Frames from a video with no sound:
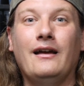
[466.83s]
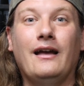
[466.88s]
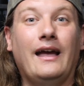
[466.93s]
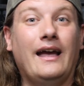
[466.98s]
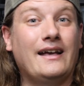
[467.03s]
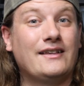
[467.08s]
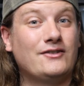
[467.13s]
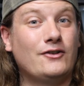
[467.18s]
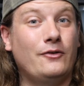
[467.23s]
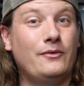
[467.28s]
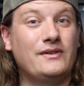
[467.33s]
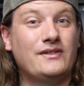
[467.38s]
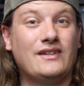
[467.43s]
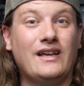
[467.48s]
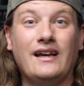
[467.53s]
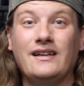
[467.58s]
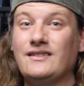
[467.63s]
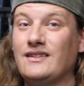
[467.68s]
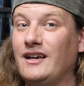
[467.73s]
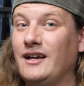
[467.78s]
As always
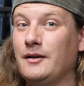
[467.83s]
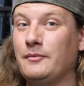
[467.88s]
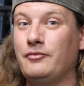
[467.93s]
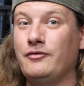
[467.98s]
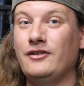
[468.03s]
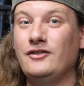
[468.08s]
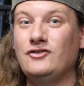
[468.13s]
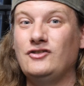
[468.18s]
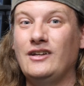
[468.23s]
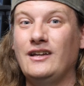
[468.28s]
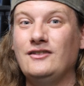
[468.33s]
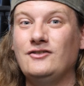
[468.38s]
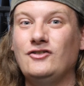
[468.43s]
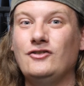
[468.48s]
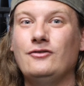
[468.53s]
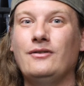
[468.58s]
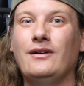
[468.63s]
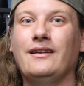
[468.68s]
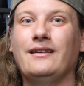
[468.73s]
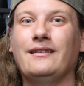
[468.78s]
guys, I appreciate
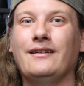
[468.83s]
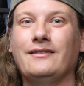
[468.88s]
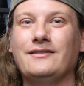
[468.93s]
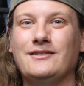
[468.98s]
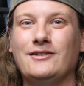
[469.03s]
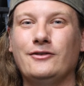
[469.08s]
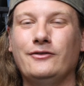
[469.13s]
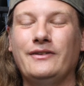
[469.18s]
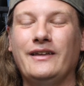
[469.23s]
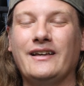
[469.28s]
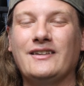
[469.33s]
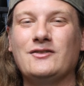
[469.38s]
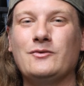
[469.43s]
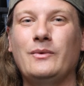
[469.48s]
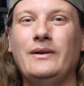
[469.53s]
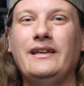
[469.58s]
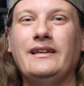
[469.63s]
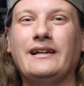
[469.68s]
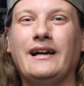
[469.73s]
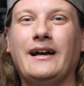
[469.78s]
you, and until next
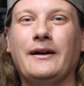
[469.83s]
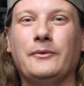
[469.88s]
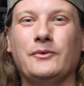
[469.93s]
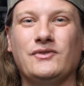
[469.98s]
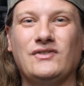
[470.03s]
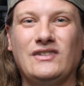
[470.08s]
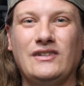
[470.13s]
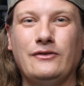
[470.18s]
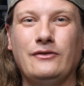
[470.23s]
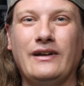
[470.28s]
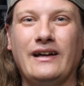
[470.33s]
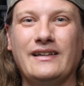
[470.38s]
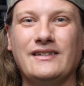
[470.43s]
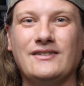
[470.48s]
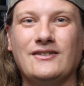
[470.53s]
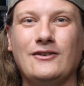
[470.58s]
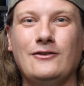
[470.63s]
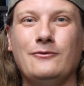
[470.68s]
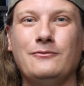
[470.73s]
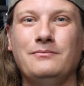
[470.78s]
week, I will see you guys
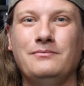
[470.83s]
soon.